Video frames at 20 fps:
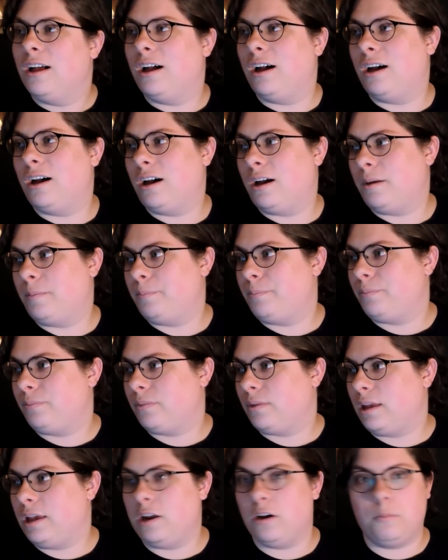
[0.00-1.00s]
Um,
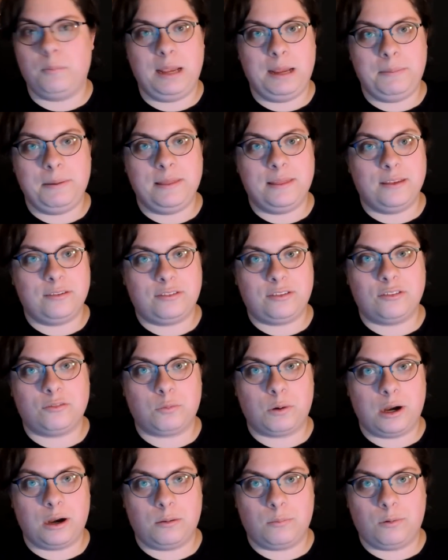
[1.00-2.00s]
you know, maybe this
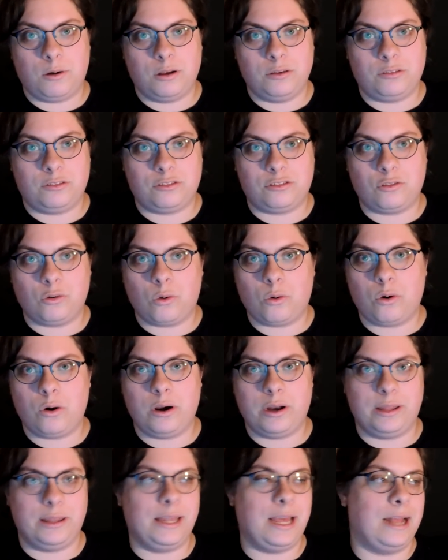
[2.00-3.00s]
is where it was
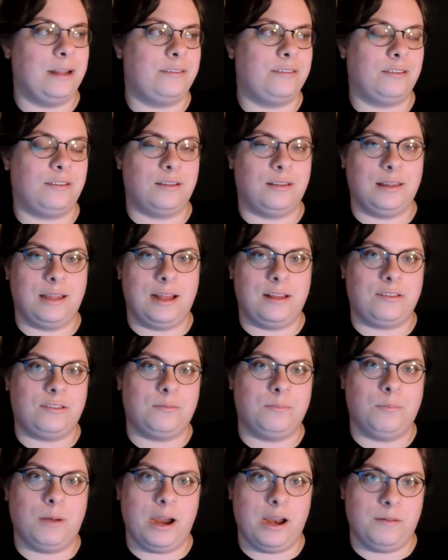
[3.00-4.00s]
stored, and that's
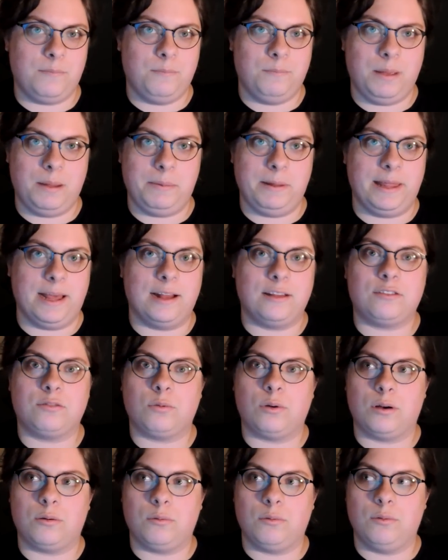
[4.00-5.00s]
that's might maybe
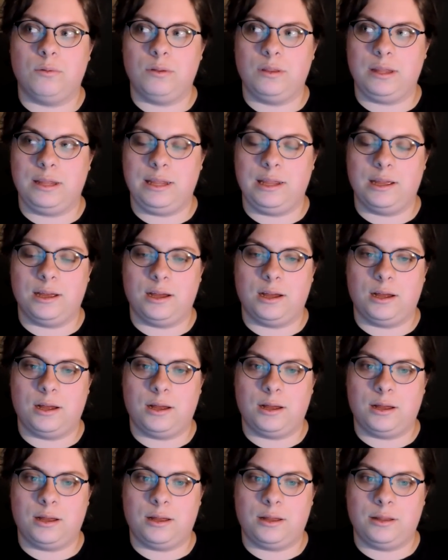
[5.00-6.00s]
that's what the
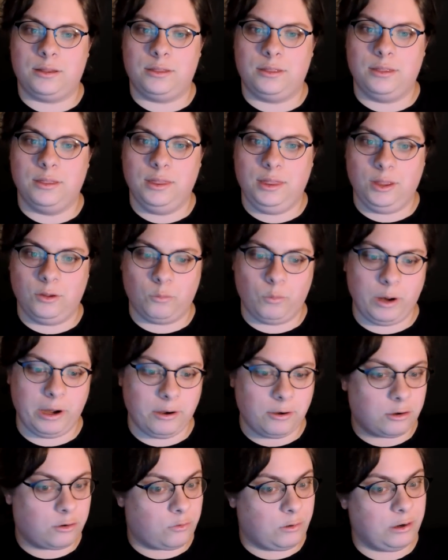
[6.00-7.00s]
uh, the
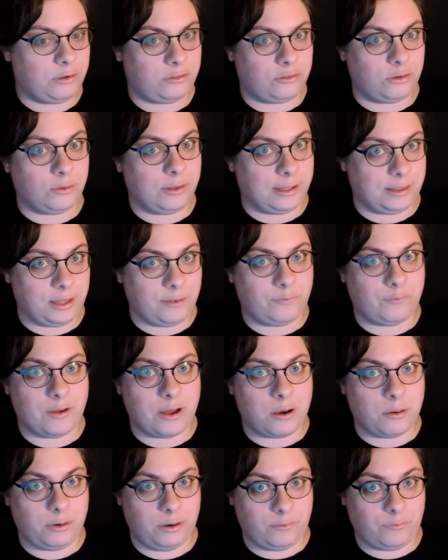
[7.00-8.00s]
weird crystal that they
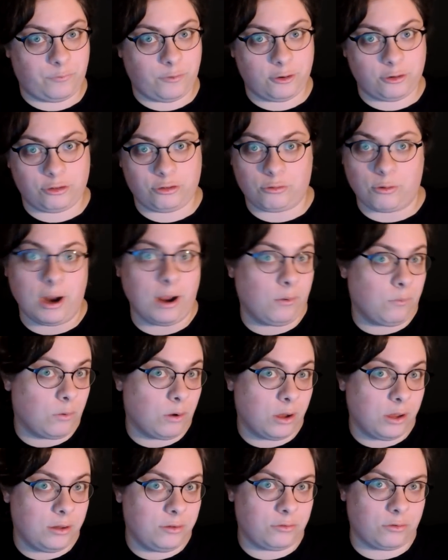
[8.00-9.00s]
found in First Strike
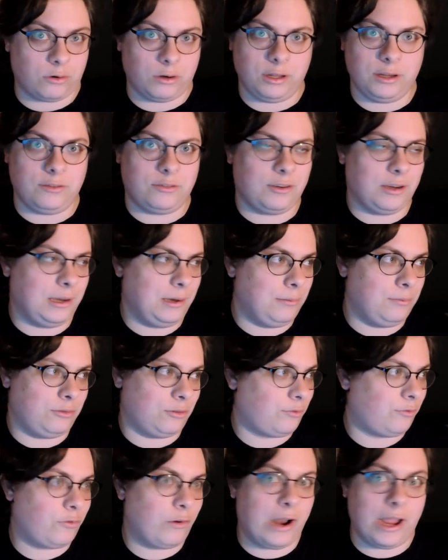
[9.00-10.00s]
was, or at least it
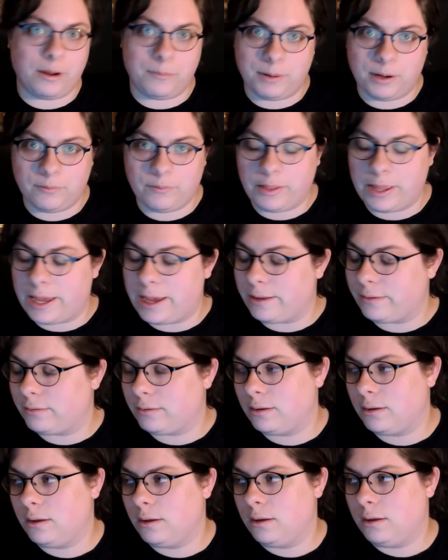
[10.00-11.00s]
was a fragment of
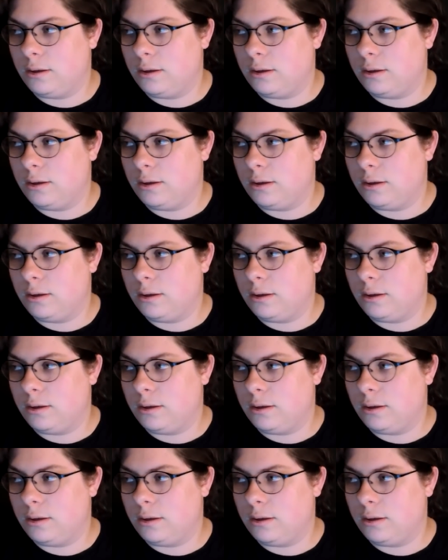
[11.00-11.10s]
that.